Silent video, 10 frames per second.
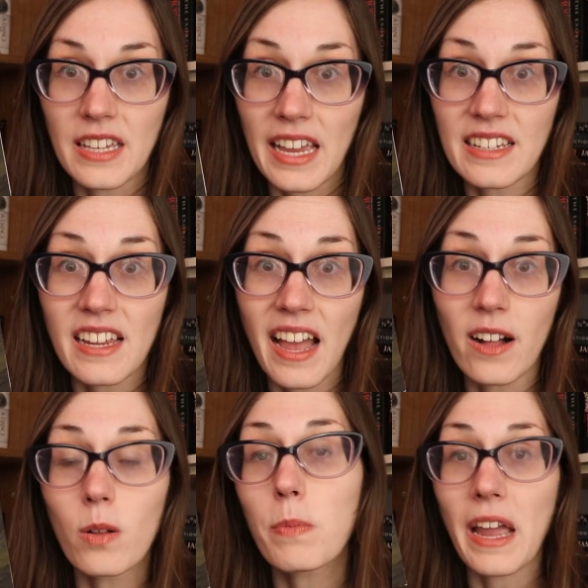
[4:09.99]
get
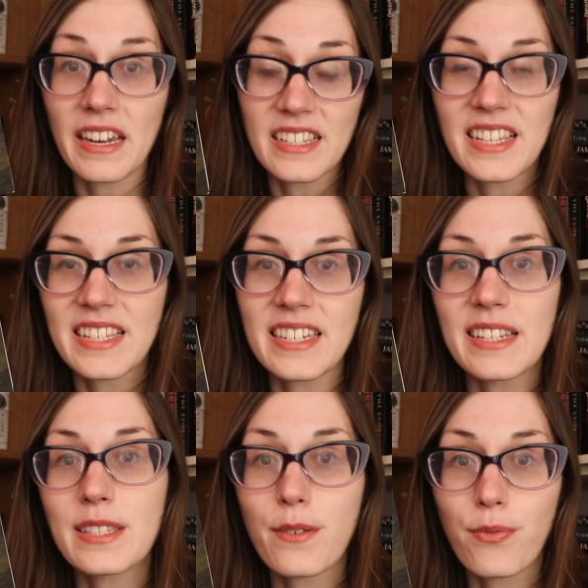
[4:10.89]
help and
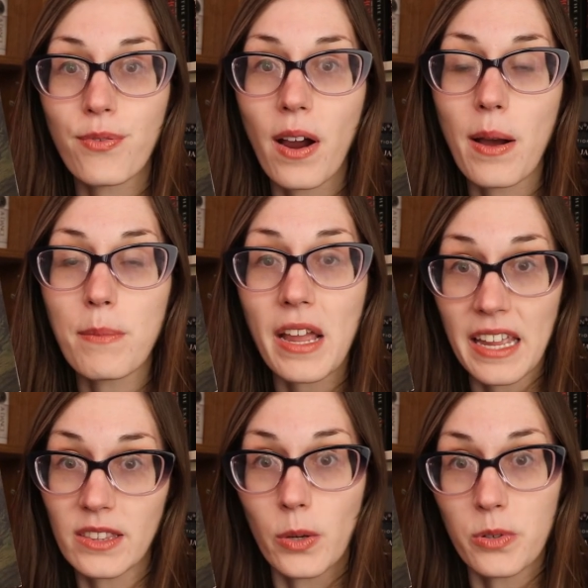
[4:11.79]
assistance from
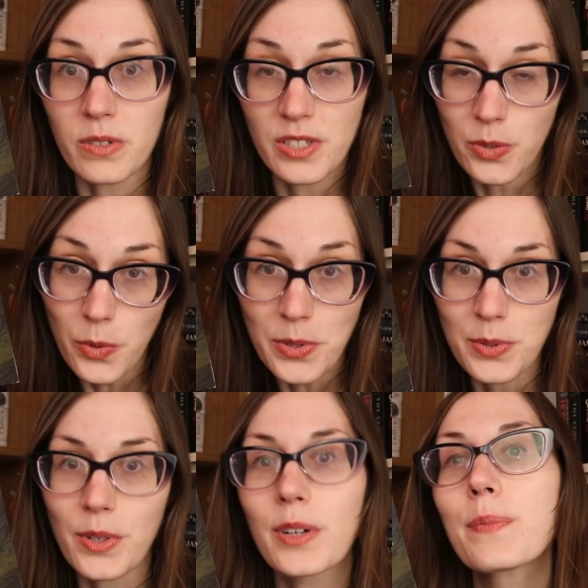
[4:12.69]
a local
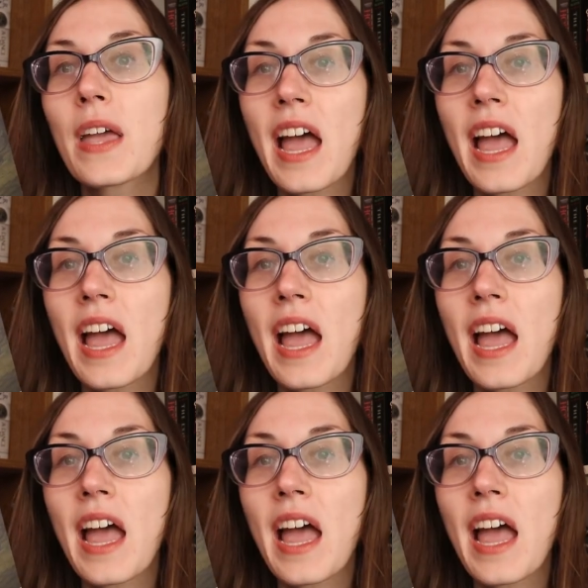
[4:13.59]
sorcerer.